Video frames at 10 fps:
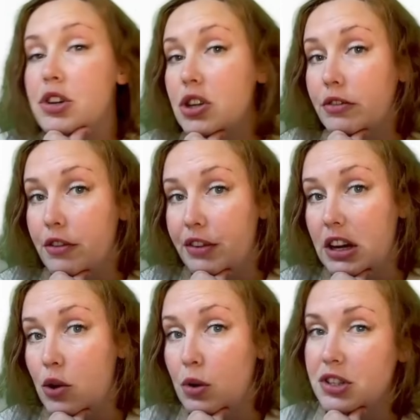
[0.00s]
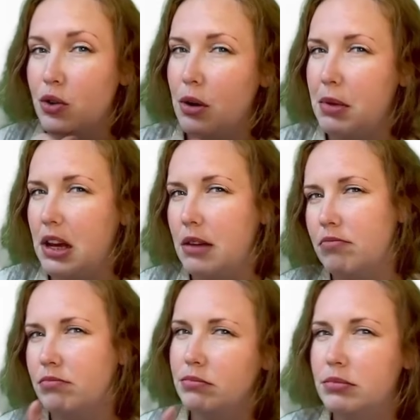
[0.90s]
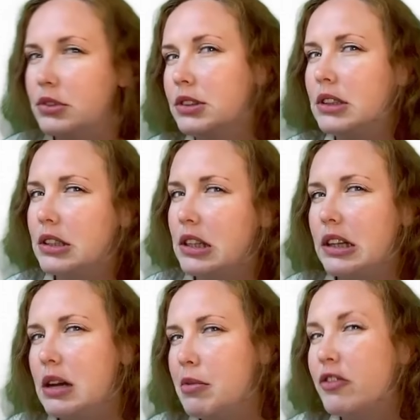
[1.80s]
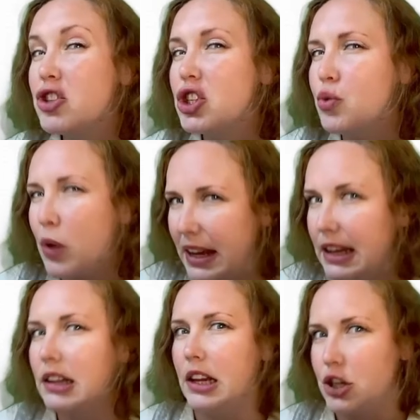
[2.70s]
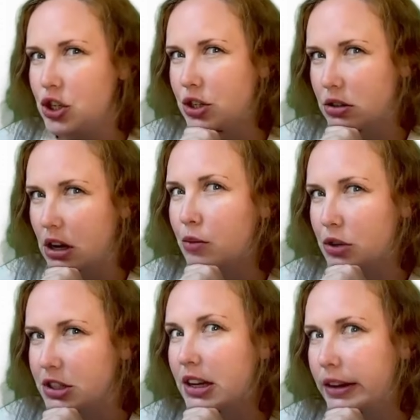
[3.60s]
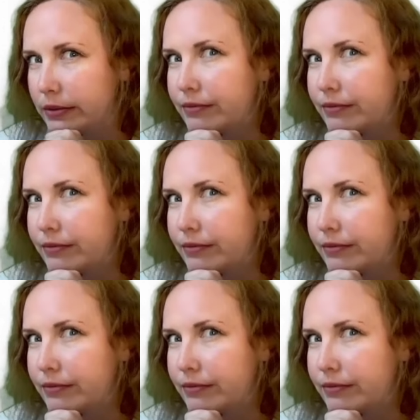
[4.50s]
of the video is going to be a little bit of Swenglish, I would say.